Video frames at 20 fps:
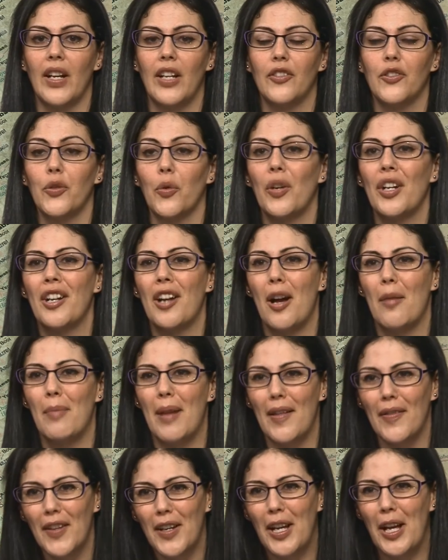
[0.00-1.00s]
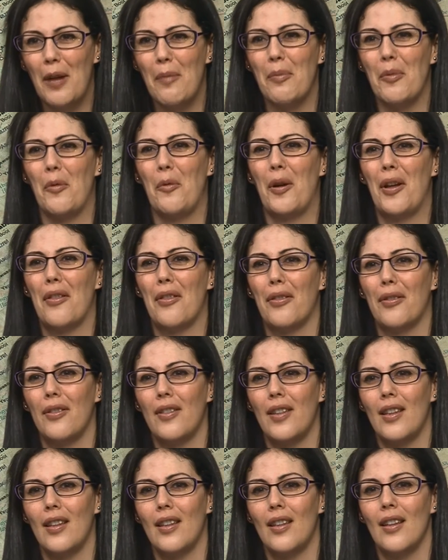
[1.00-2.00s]
join up at the hip with
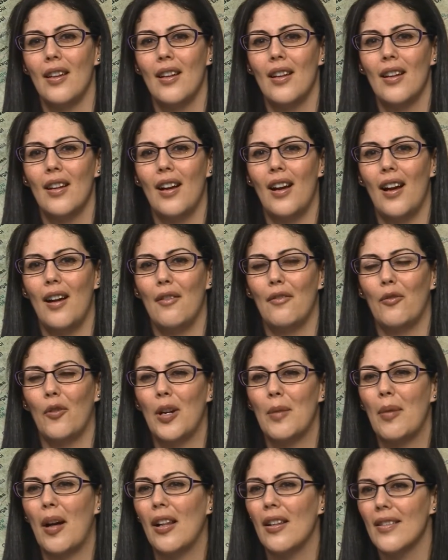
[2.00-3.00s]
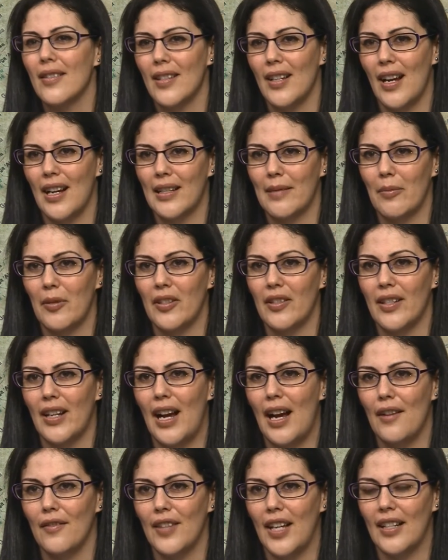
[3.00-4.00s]
the foreign policy experts to
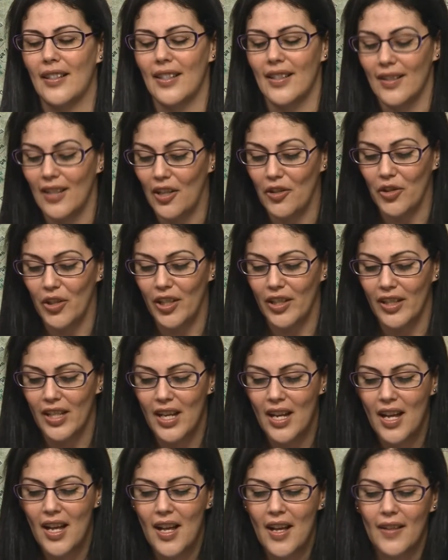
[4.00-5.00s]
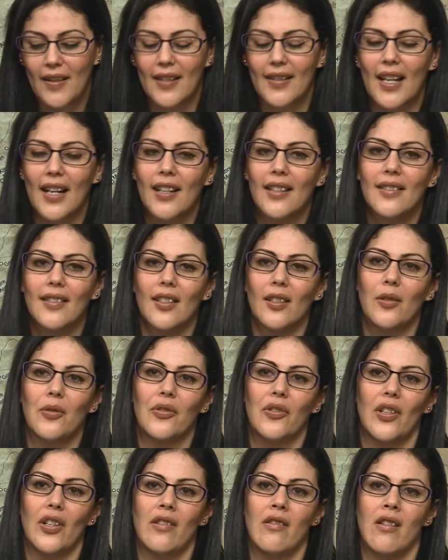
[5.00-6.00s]
have that discussion. The second
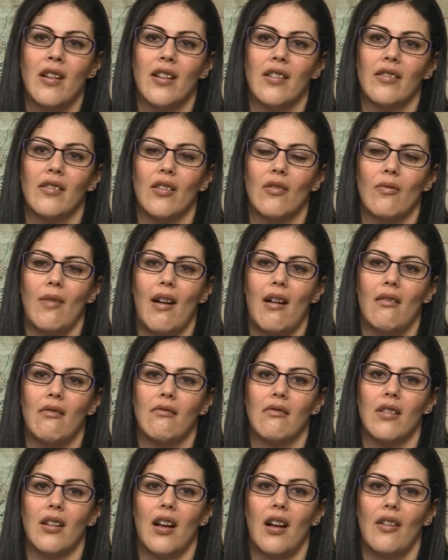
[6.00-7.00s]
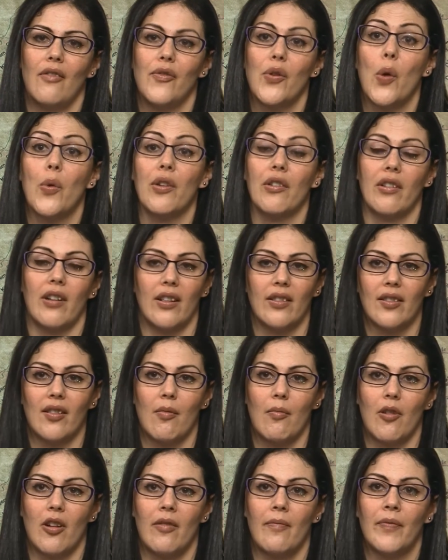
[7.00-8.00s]
solution is around know your
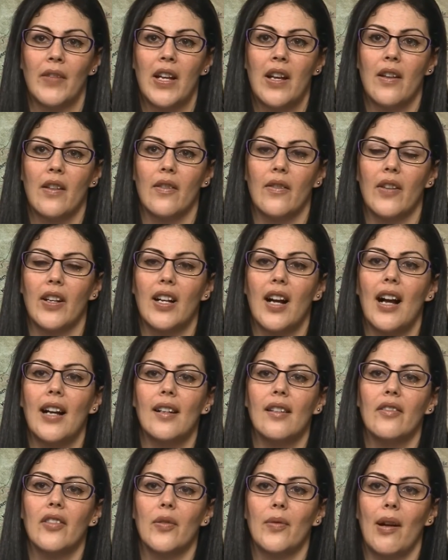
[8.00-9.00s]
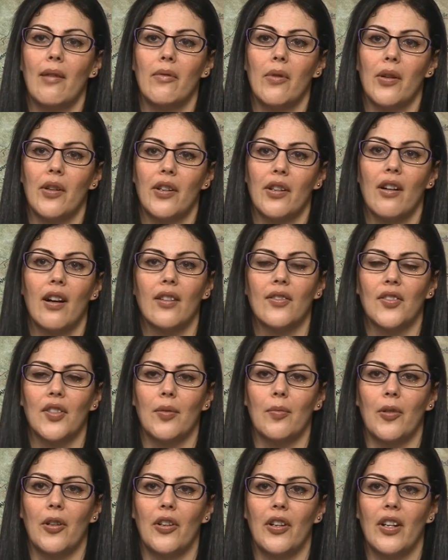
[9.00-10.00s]
customer. The guidance around know your
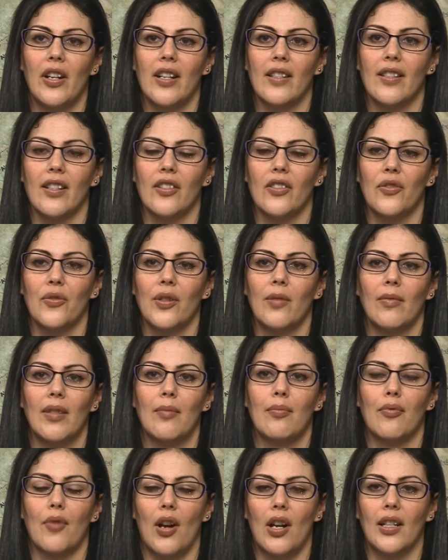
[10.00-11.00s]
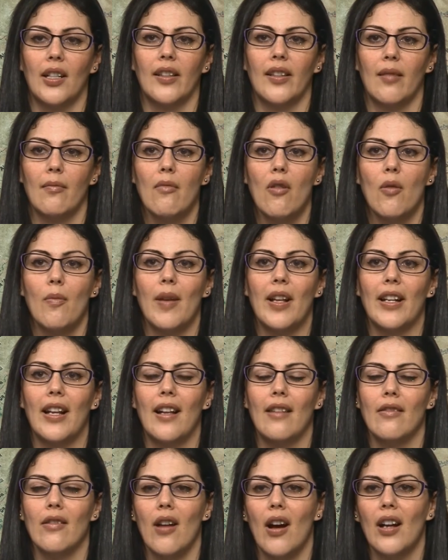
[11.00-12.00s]
customer is extremely broad at the moment
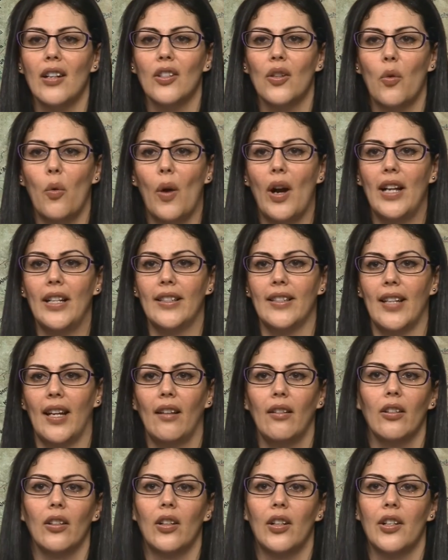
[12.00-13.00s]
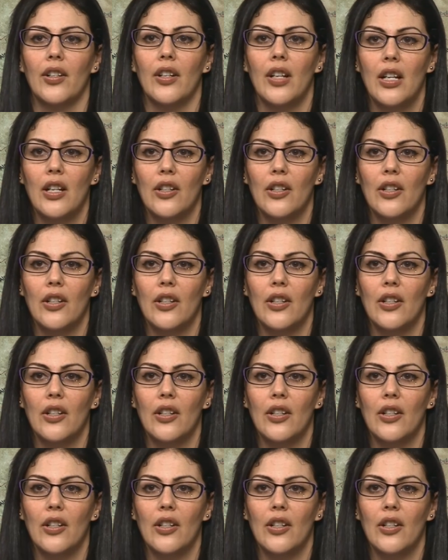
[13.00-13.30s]
and not quite tailored